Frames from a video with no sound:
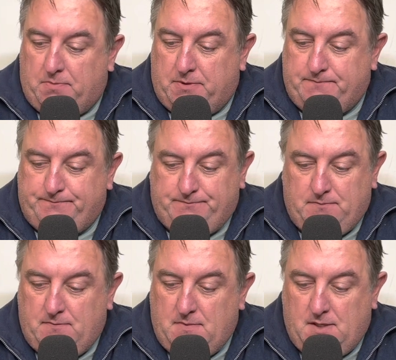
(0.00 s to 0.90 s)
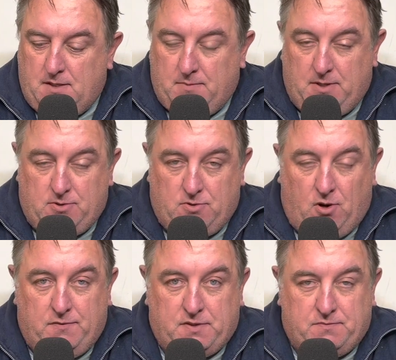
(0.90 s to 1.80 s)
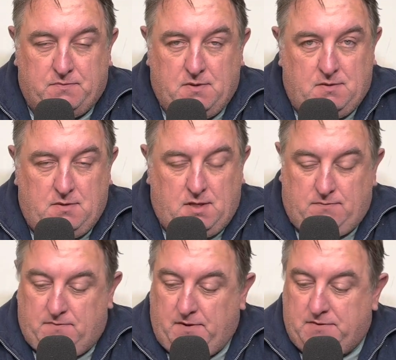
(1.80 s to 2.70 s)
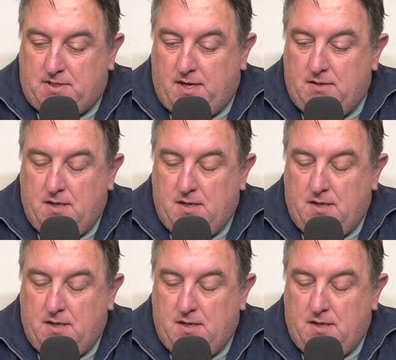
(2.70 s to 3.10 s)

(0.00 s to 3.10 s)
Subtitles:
But I mean, the drivers have said, and